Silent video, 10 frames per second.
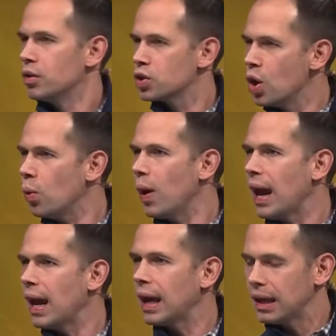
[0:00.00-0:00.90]
There's no
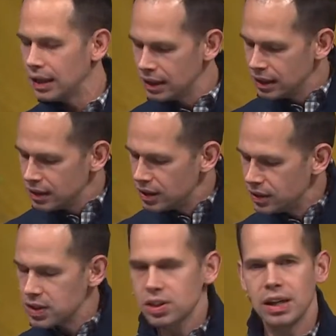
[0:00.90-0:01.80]
way
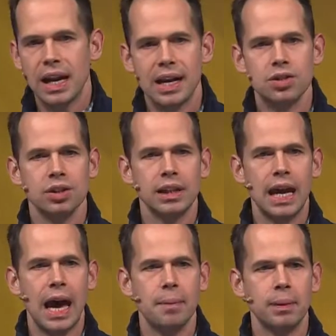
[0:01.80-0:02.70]
that this could actually
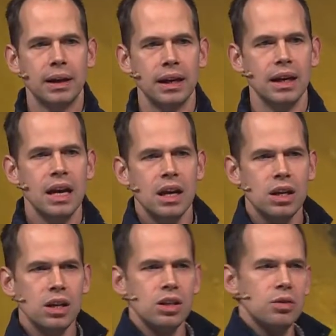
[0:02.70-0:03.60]
happen. And
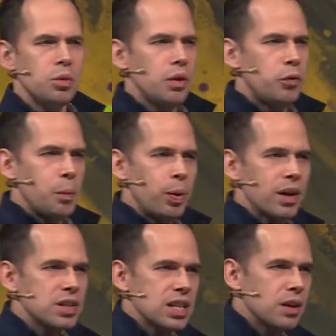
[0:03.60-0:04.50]
you, if we
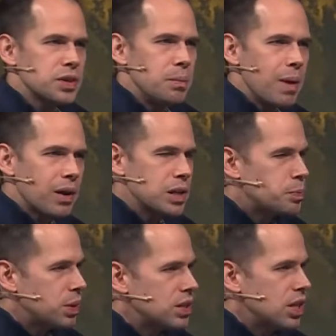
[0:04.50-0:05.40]
put ourselves in Mary's
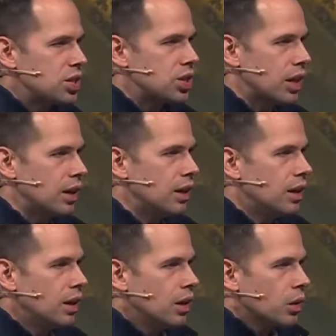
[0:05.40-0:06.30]
position,
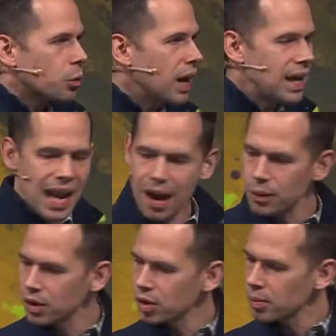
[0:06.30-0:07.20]
right
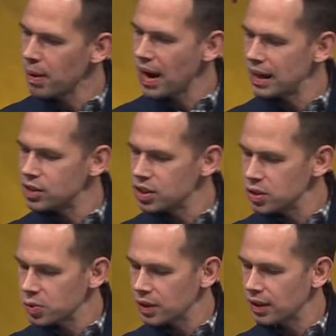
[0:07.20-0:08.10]
now in her mind,
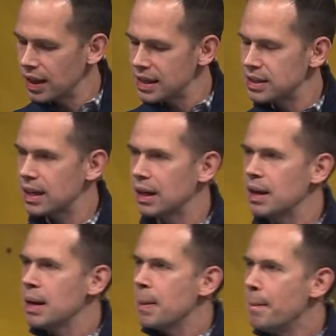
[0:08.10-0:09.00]
she's realizing
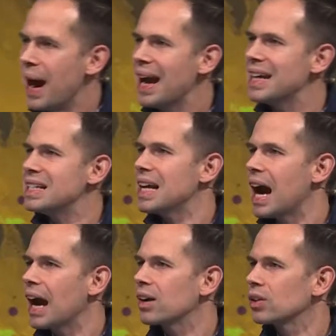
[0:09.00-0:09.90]
my
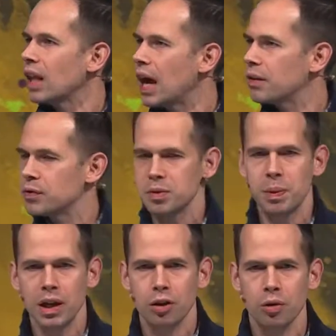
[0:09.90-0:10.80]
entire life is
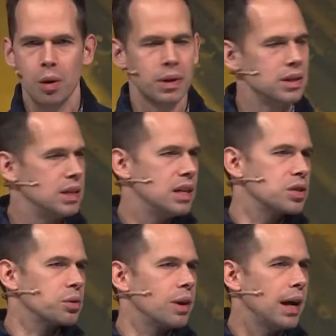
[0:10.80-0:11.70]
being thrown into
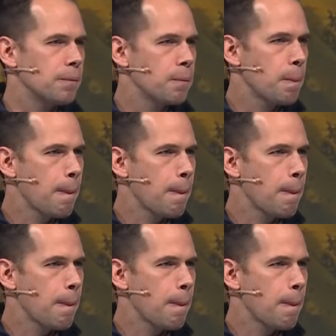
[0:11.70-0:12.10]
disarray.